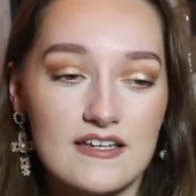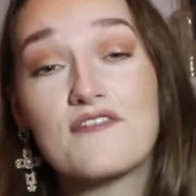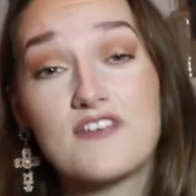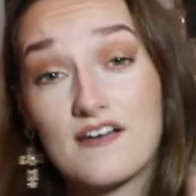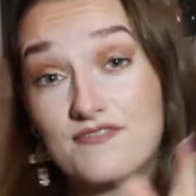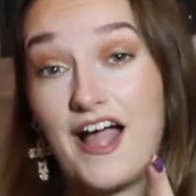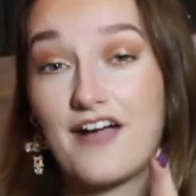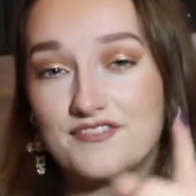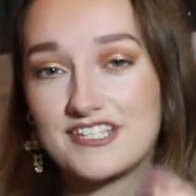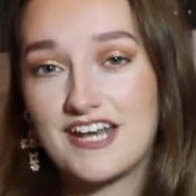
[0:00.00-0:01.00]

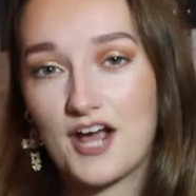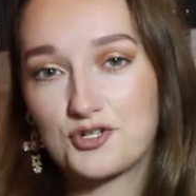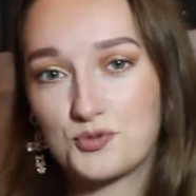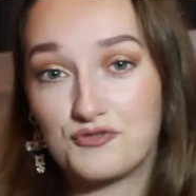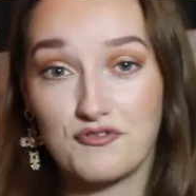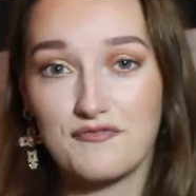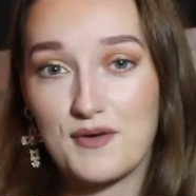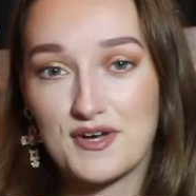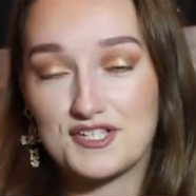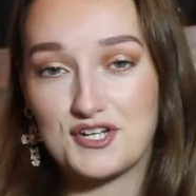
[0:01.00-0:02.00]
I've seen actual
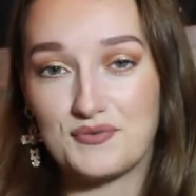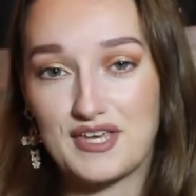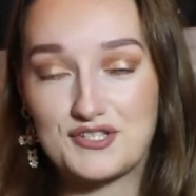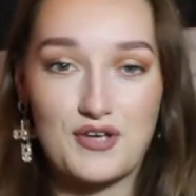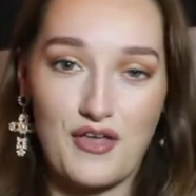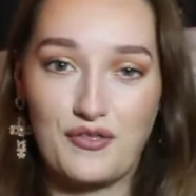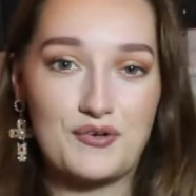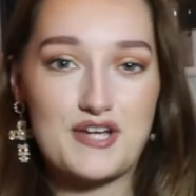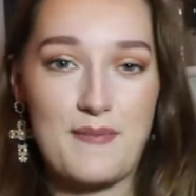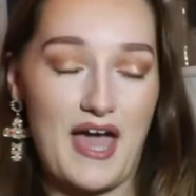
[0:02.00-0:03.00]
reviewers do this, so I
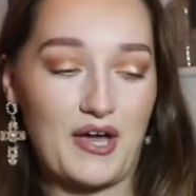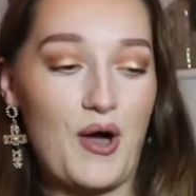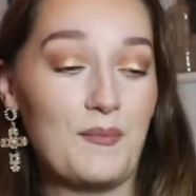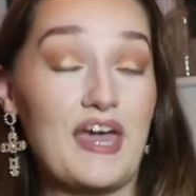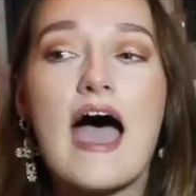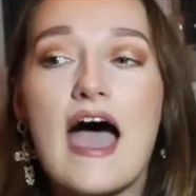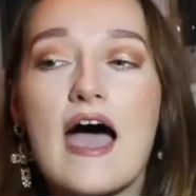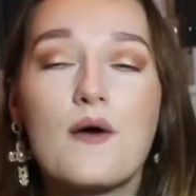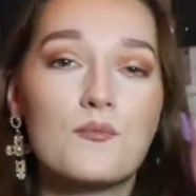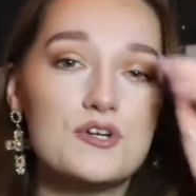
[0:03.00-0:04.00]
thought I might copy.
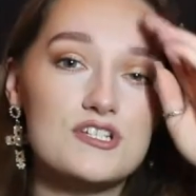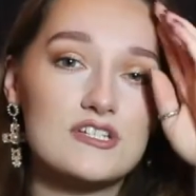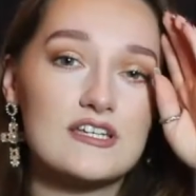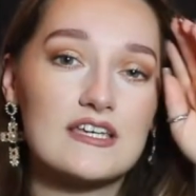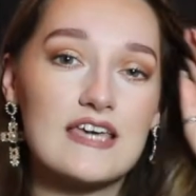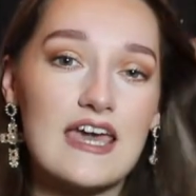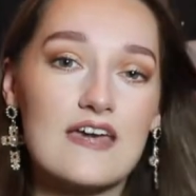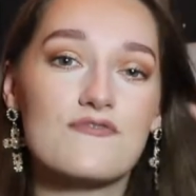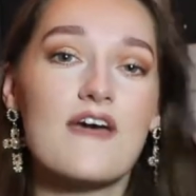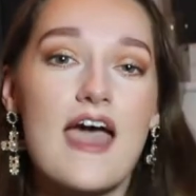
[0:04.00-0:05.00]
I would
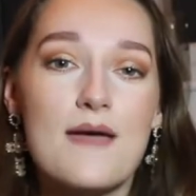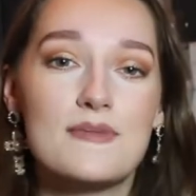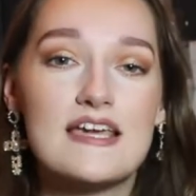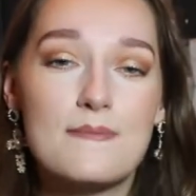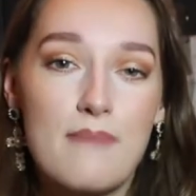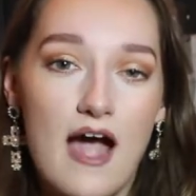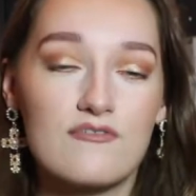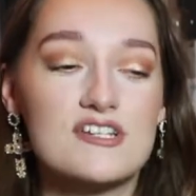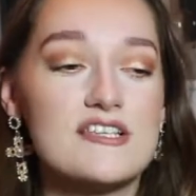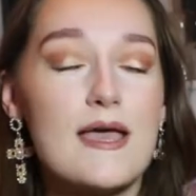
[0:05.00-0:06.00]
give Emily in
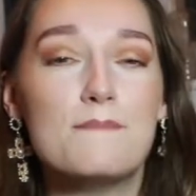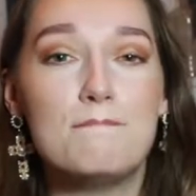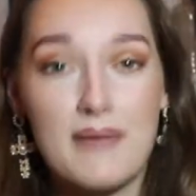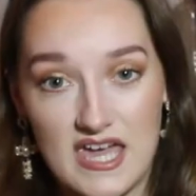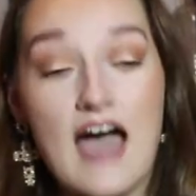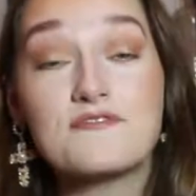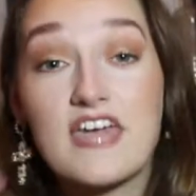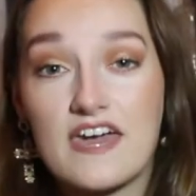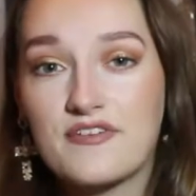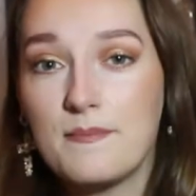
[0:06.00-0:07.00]
Paris a B. I've
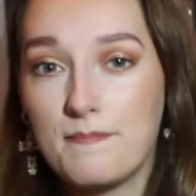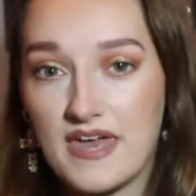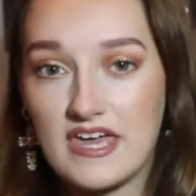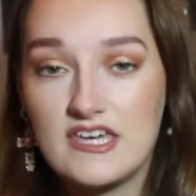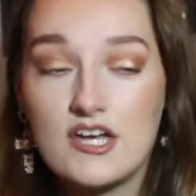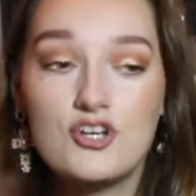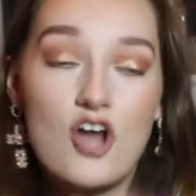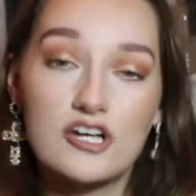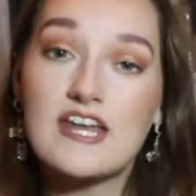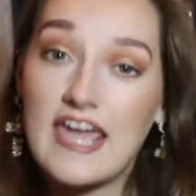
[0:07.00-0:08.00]
gave it a B,
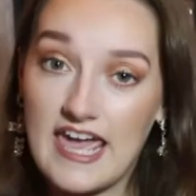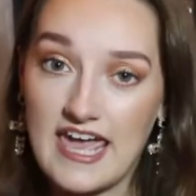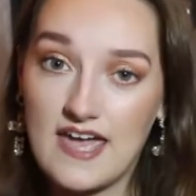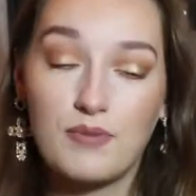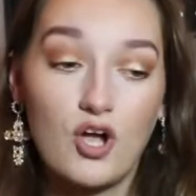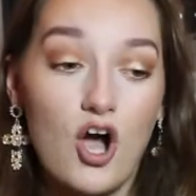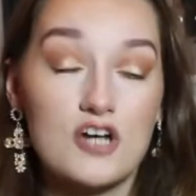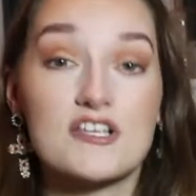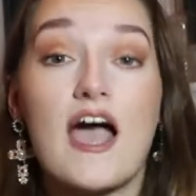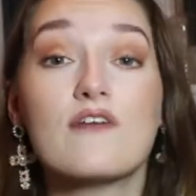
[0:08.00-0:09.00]
not an A,
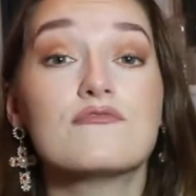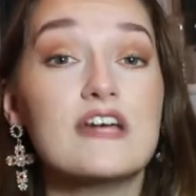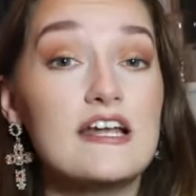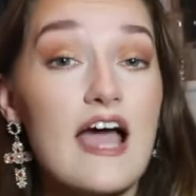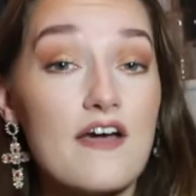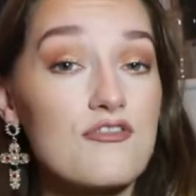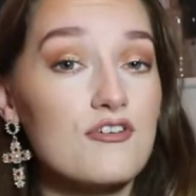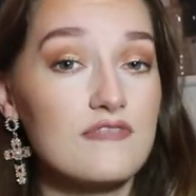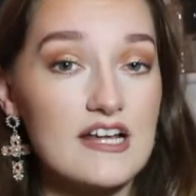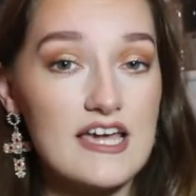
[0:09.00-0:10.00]
because I
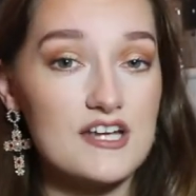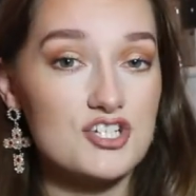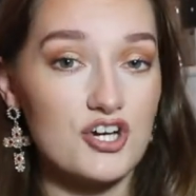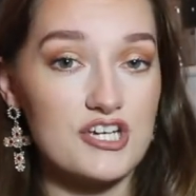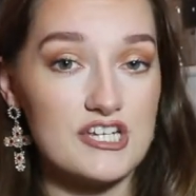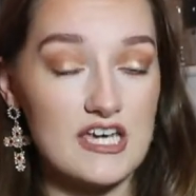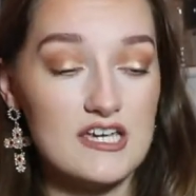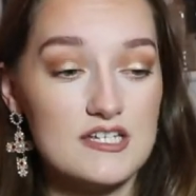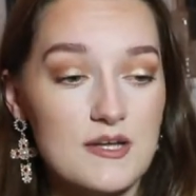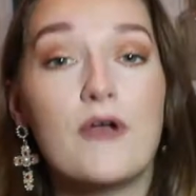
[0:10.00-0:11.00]
thoroughly enjoyed
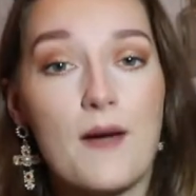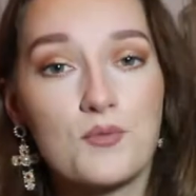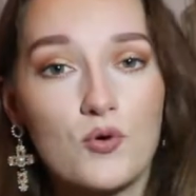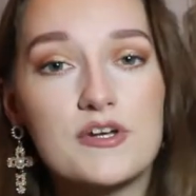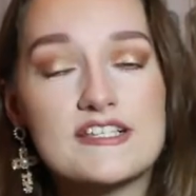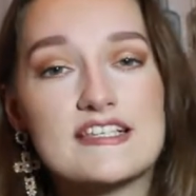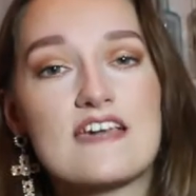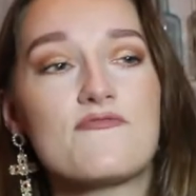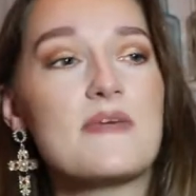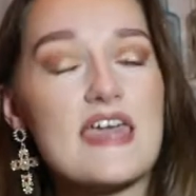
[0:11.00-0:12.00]
it, I'm going to
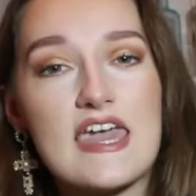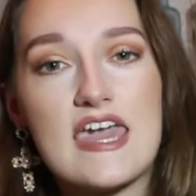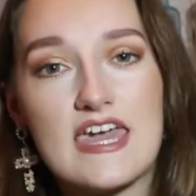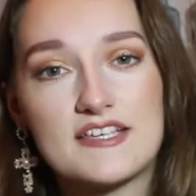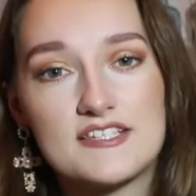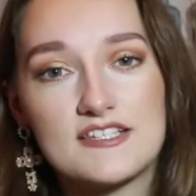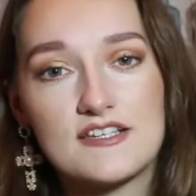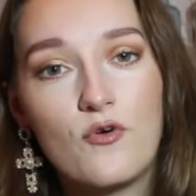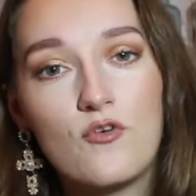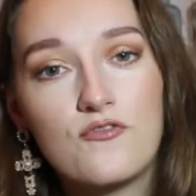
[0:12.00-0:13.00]
save me A's
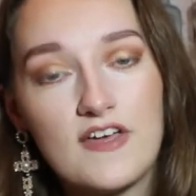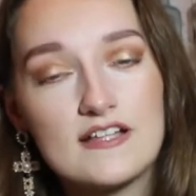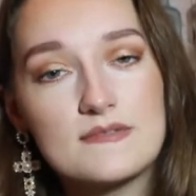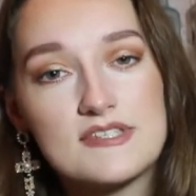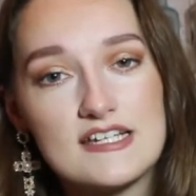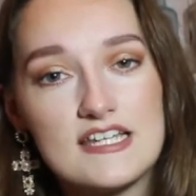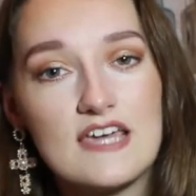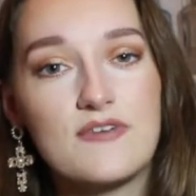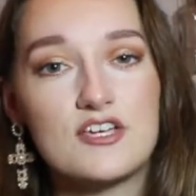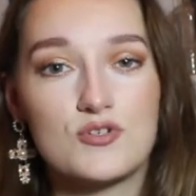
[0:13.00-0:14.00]
for films and
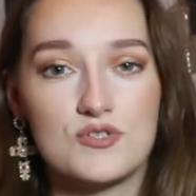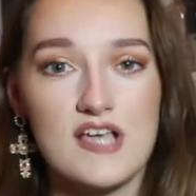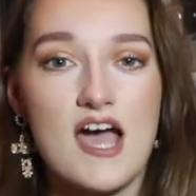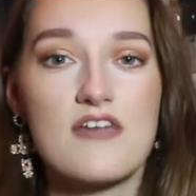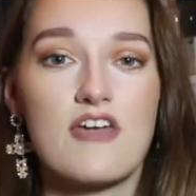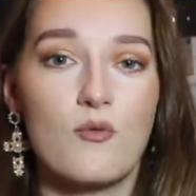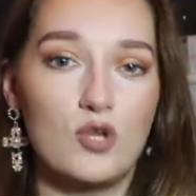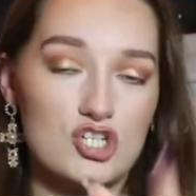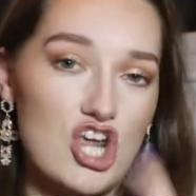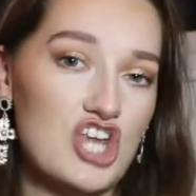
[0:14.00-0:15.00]
TV shows that I think will
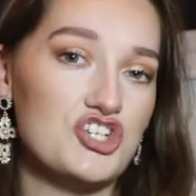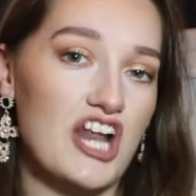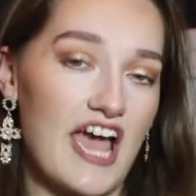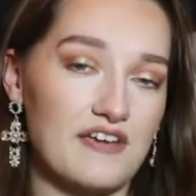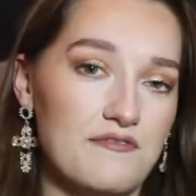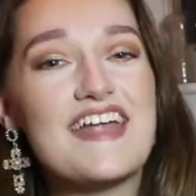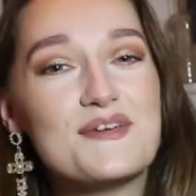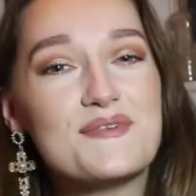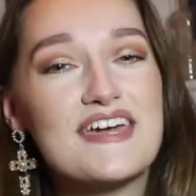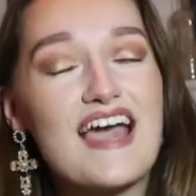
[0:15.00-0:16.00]
change your life.
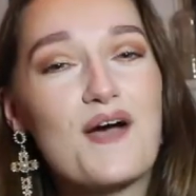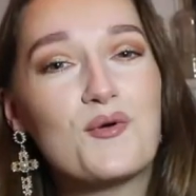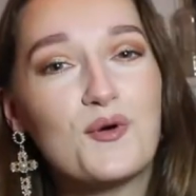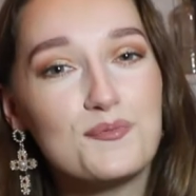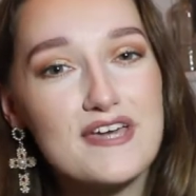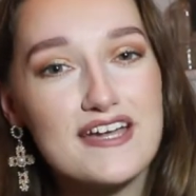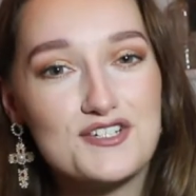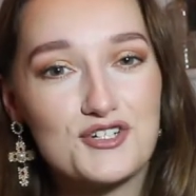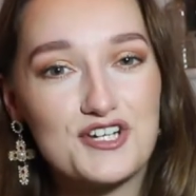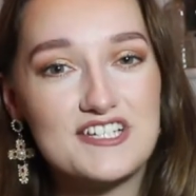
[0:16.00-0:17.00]
Anyway, I hope you
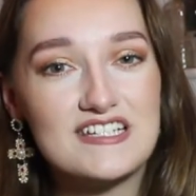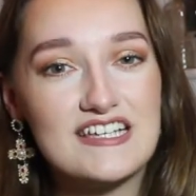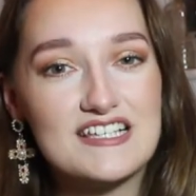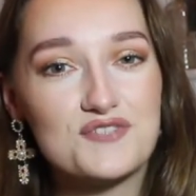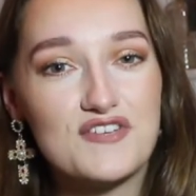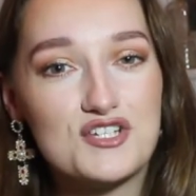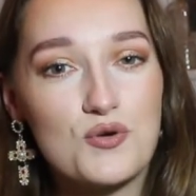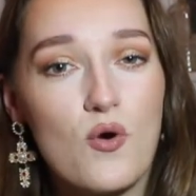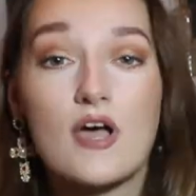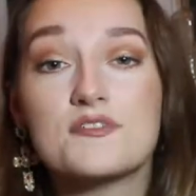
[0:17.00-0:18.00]
enjoyed today's
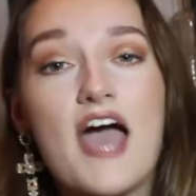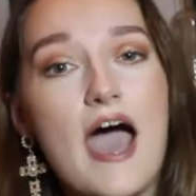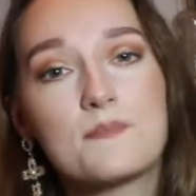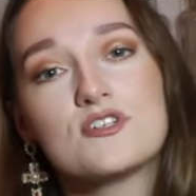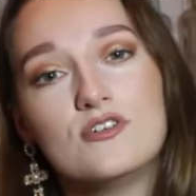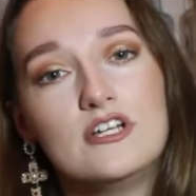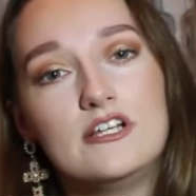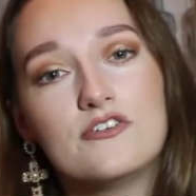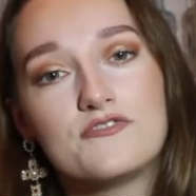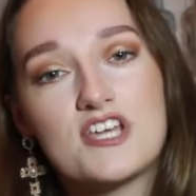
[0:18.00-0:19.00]
video. I'd absolutely
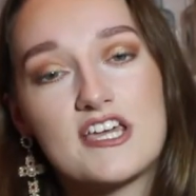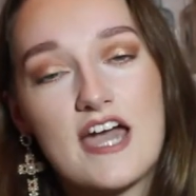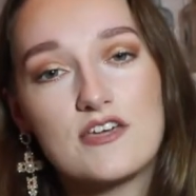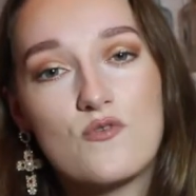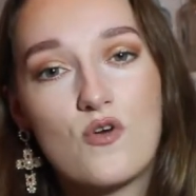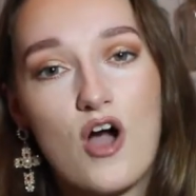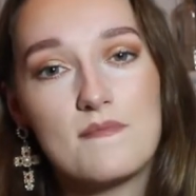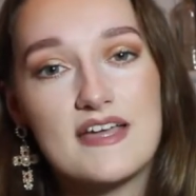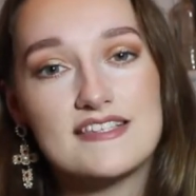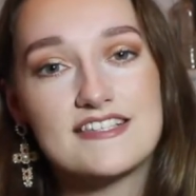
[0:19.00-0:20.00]
love to hear your
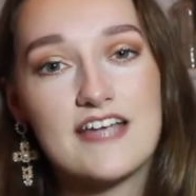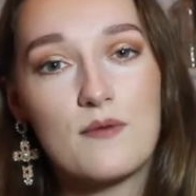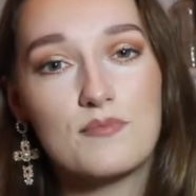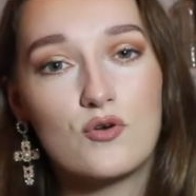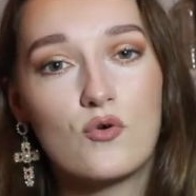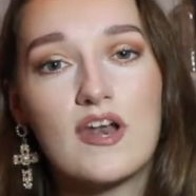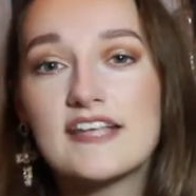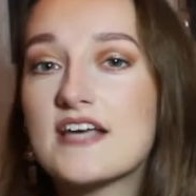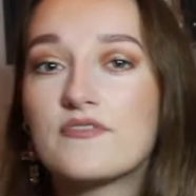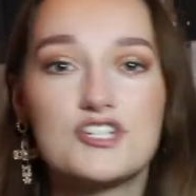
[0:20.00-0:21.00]
comments down below.
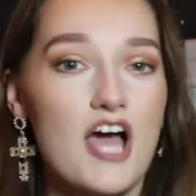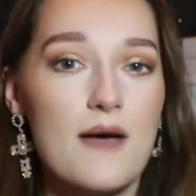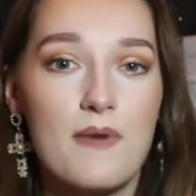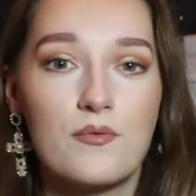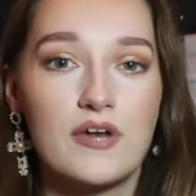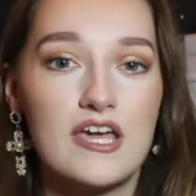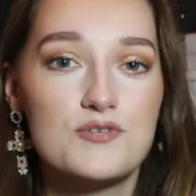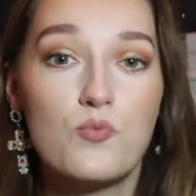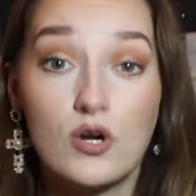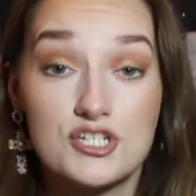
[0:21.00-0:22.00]
Let's have a chat about it.
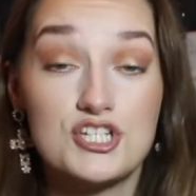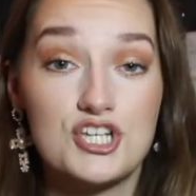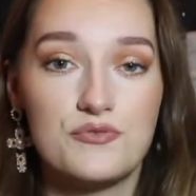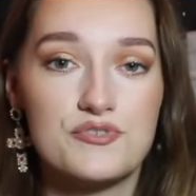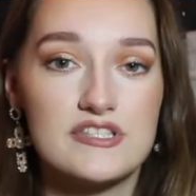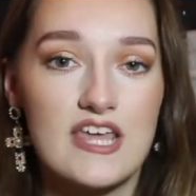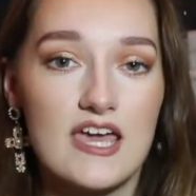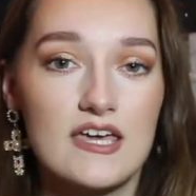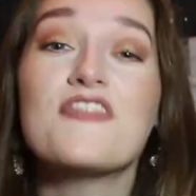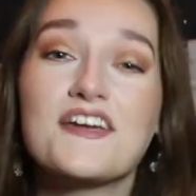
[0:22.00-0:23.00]
What did you
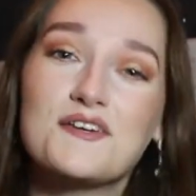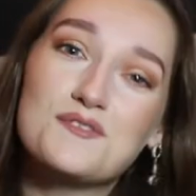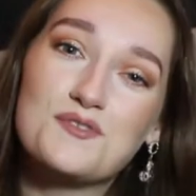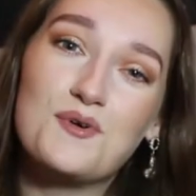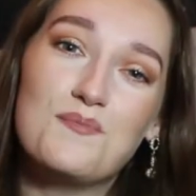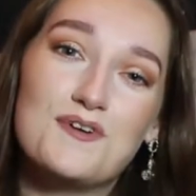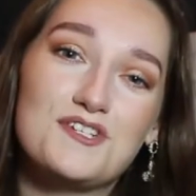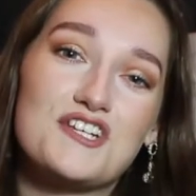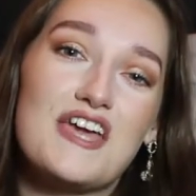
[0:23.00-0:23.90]
think? Thank you so much.